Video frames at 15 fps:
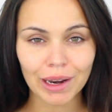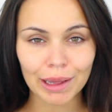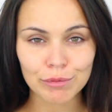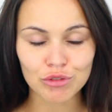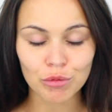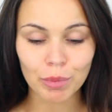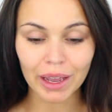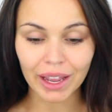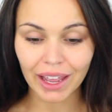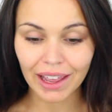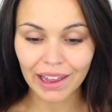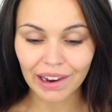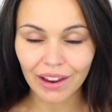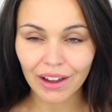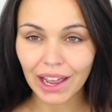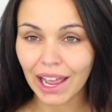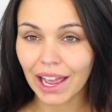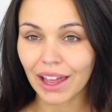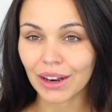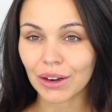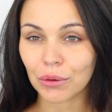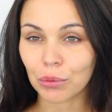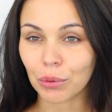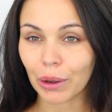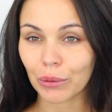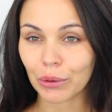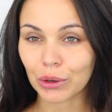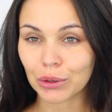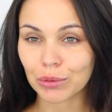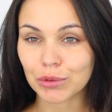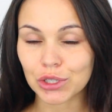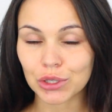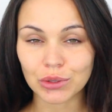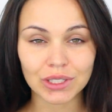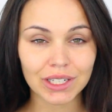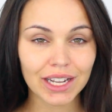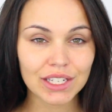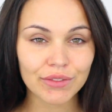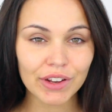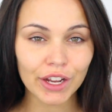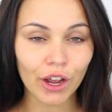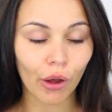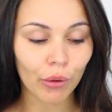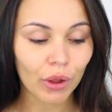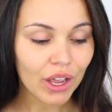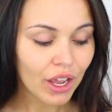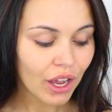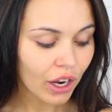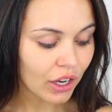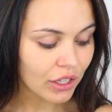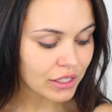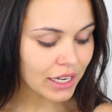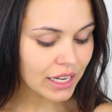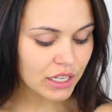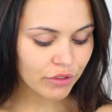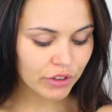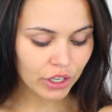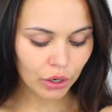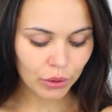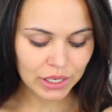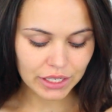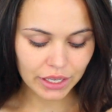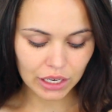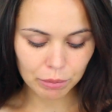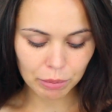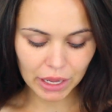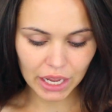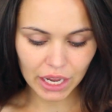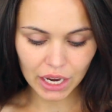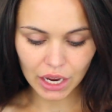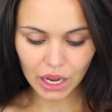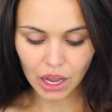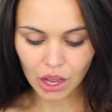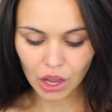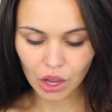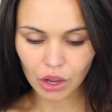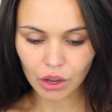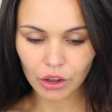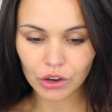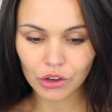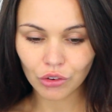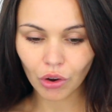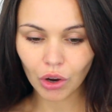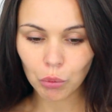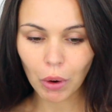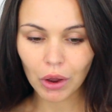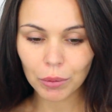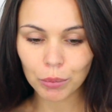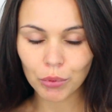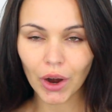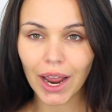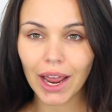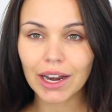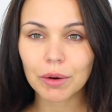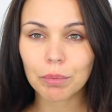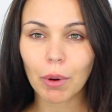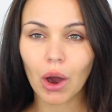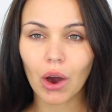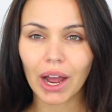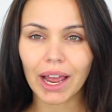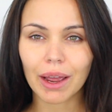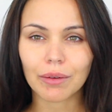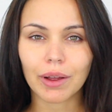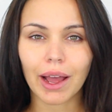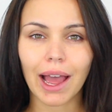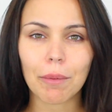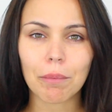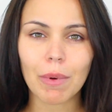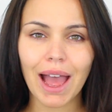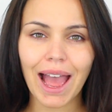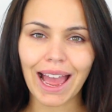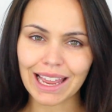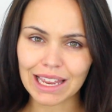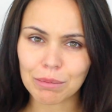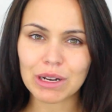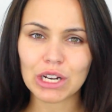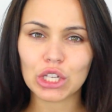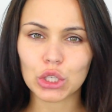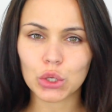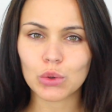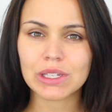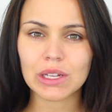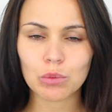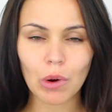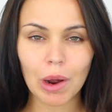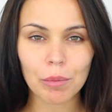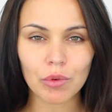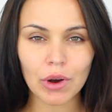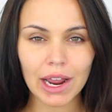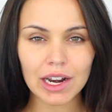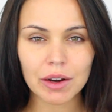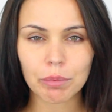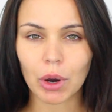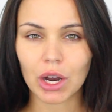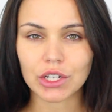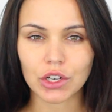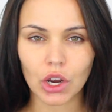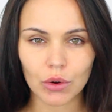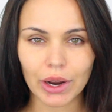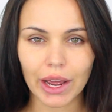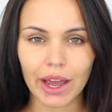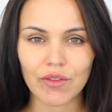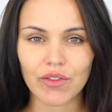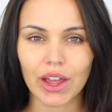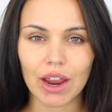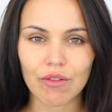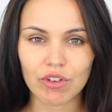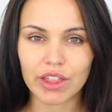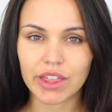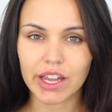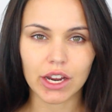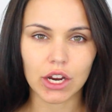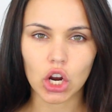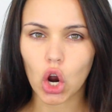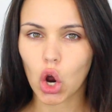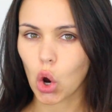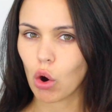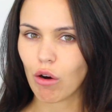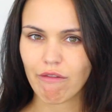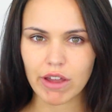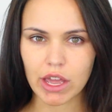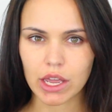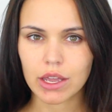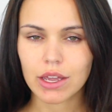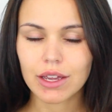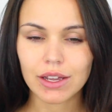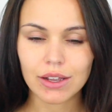My name is RebekahEller and welcome to today's video. Today's video is going to be not a one brand, but I am aiming at using one brand, but I don't have everything of it.